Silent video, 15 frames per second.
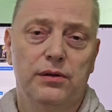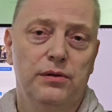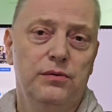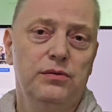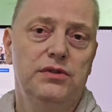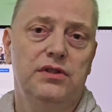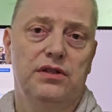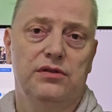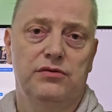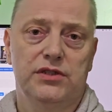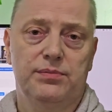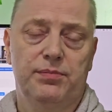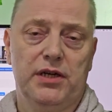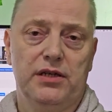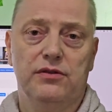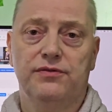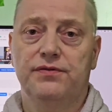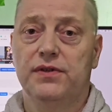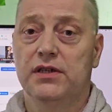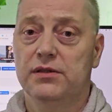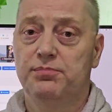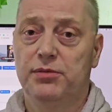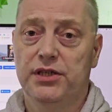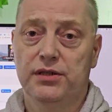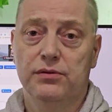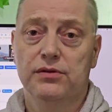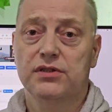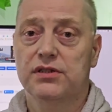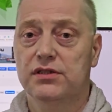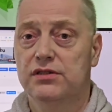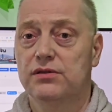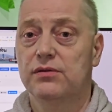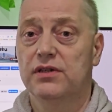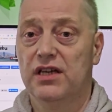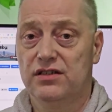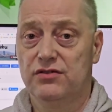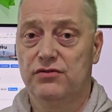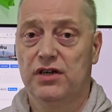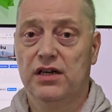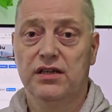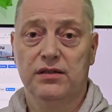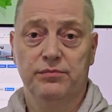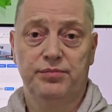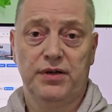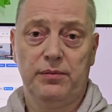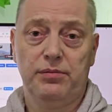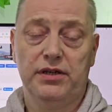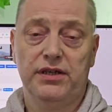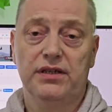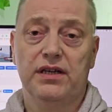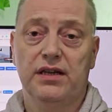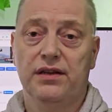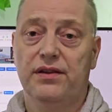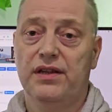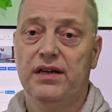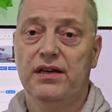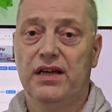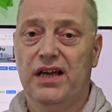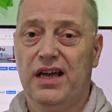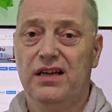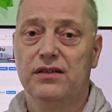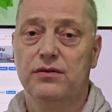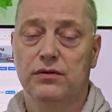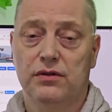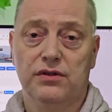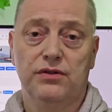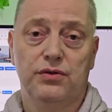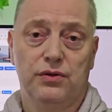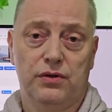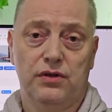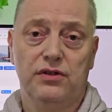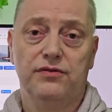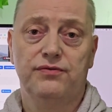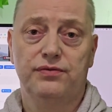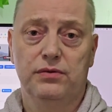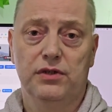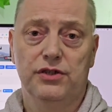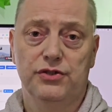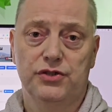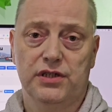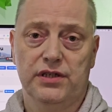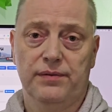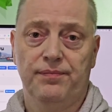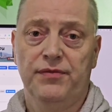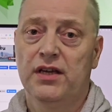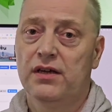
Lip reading: lose the respect of Filipinos is to get drunk in public and then act or talk foolishly.